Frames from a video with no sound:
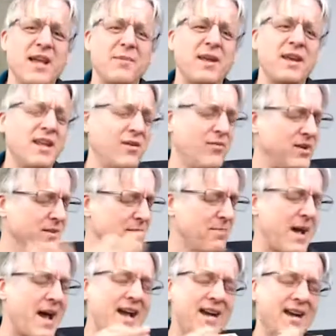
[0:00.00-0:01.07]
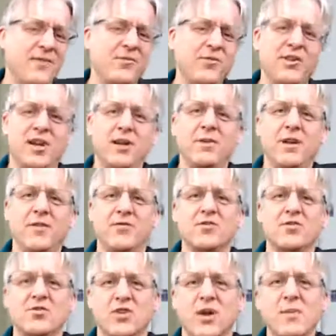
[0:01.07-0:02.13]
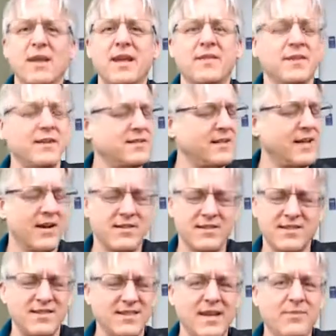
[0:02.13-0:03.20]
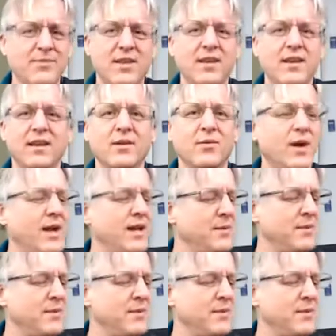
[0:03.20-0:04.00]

I mean, we can back it up for a little bit. If you're strumming on the guitar, it's the same thing, right?